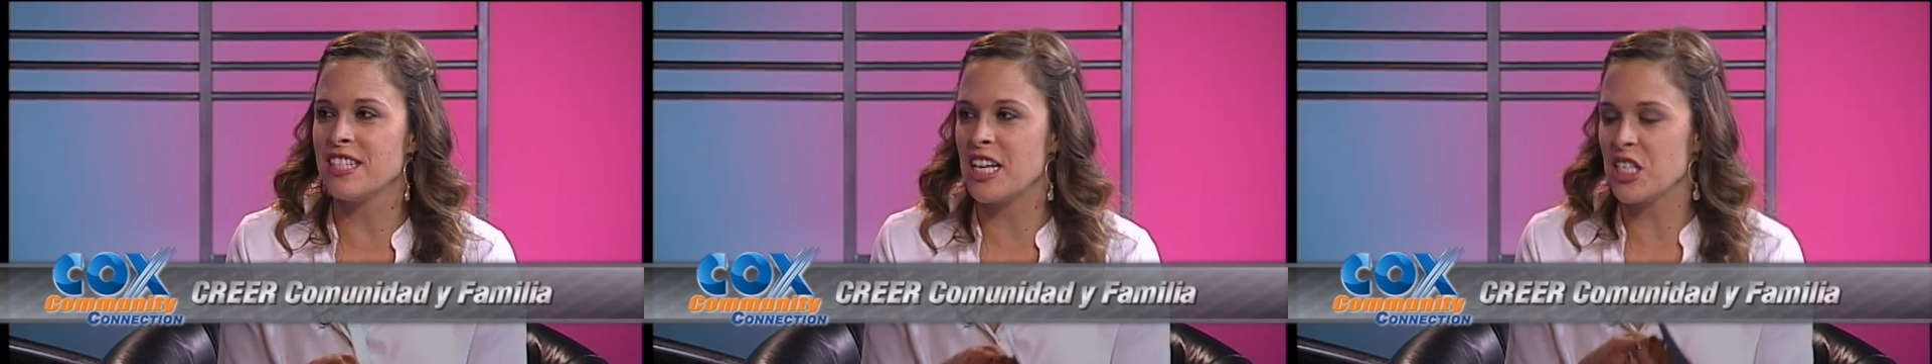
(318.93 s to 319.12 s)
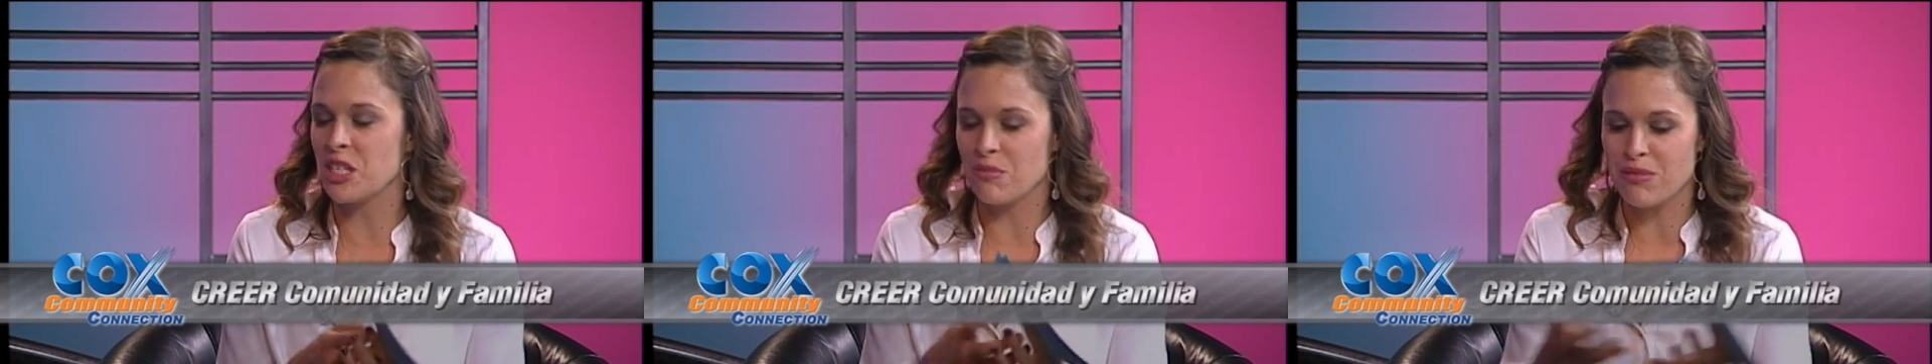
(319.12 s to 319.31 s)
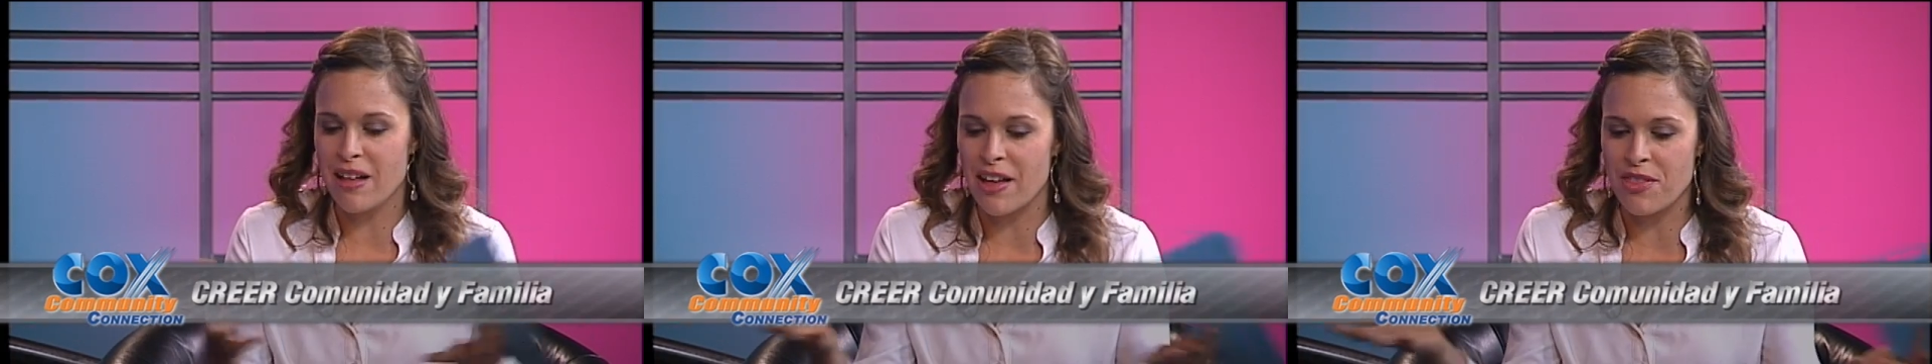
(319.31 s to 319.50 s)
such a
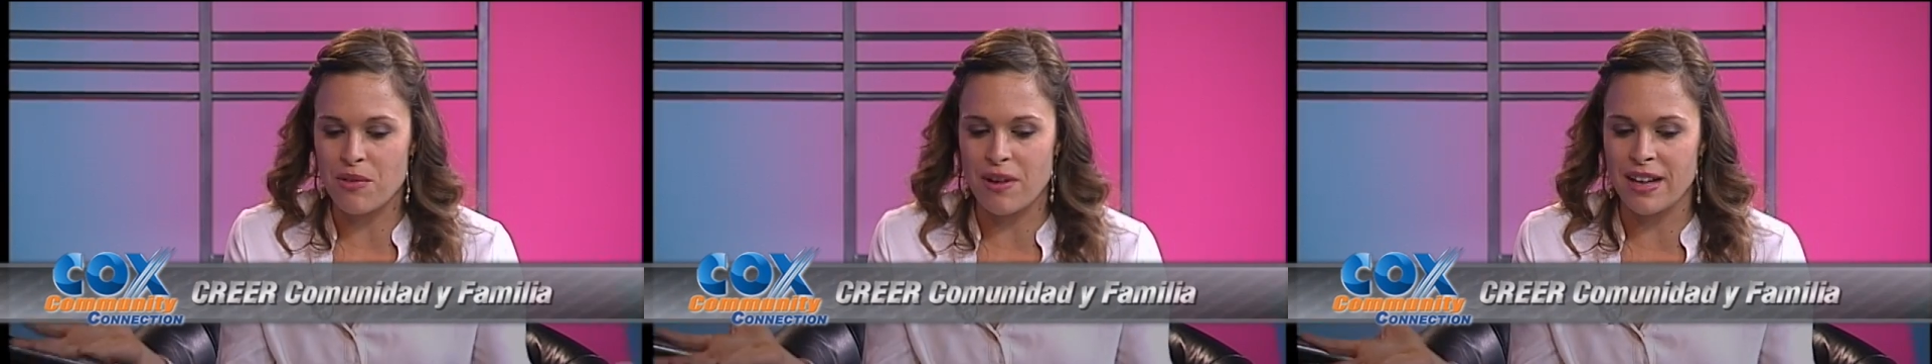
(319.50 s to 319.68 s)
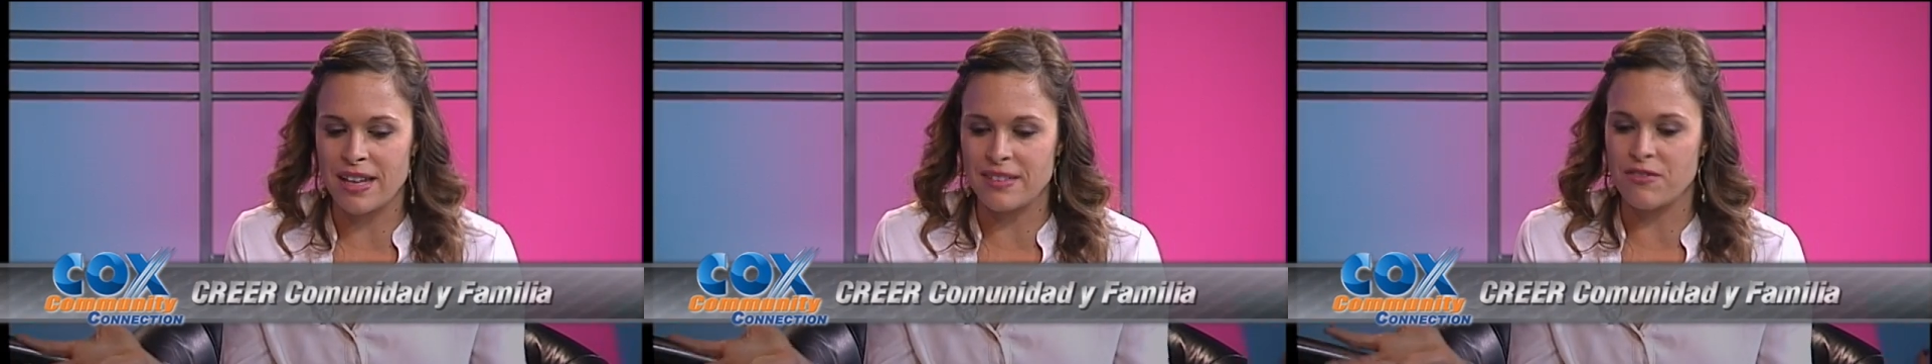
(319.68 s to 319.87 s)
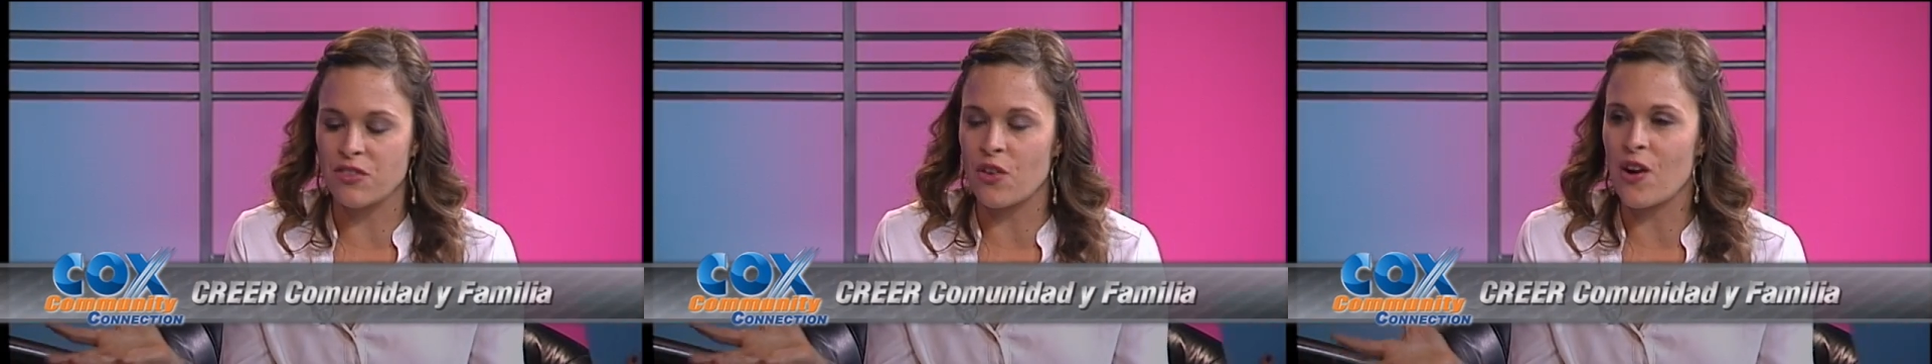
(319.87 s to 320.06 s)
plethora
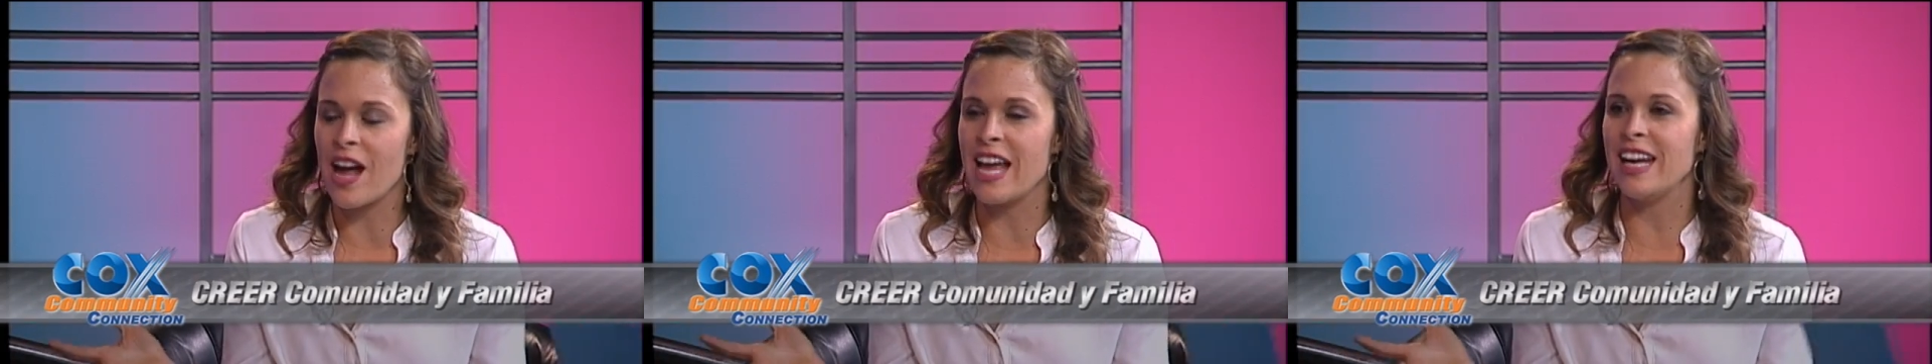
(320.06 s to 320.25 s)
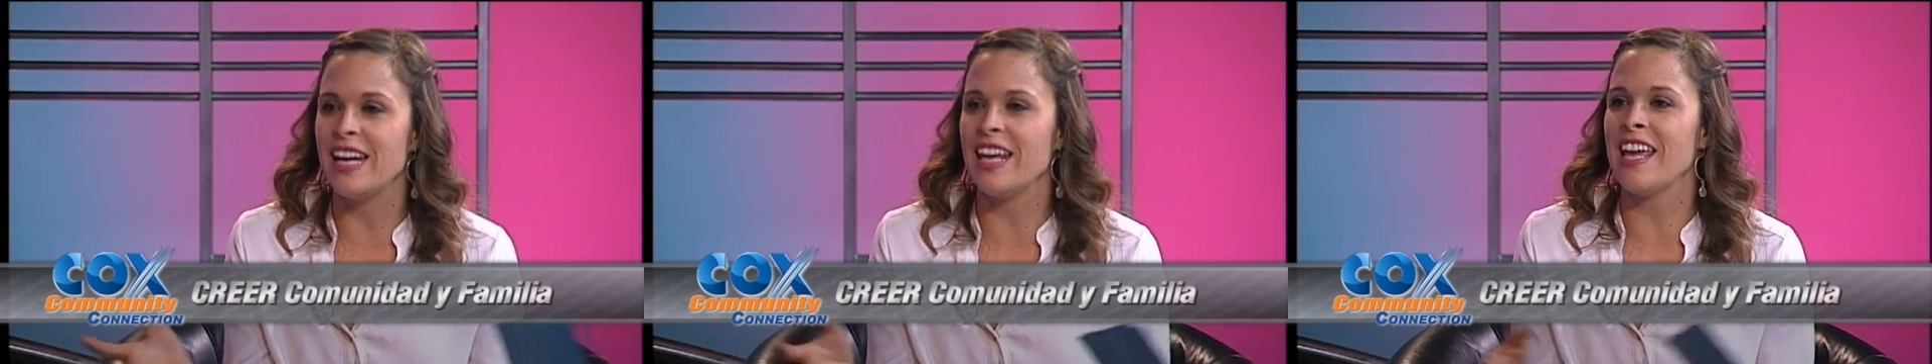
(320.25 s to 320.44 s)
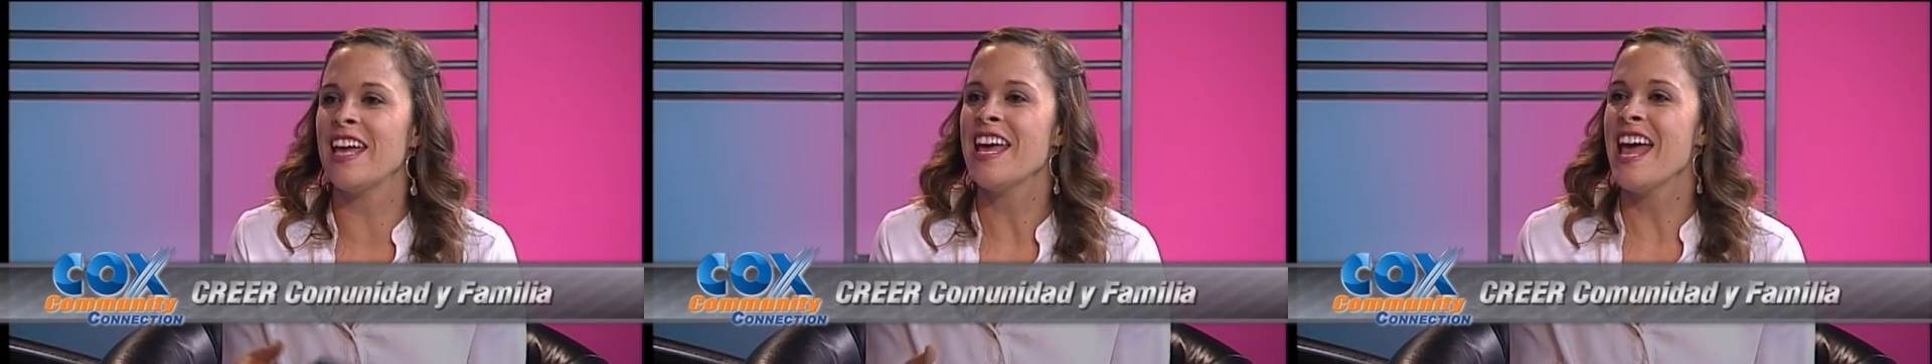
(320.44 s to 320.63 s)
and
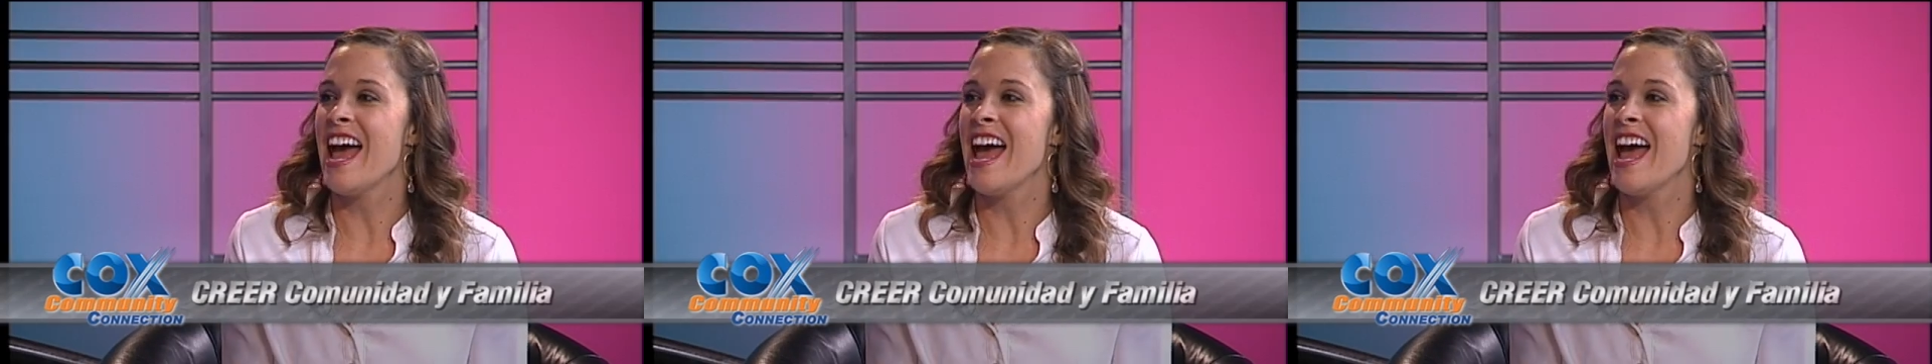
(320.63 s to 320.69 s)
variety,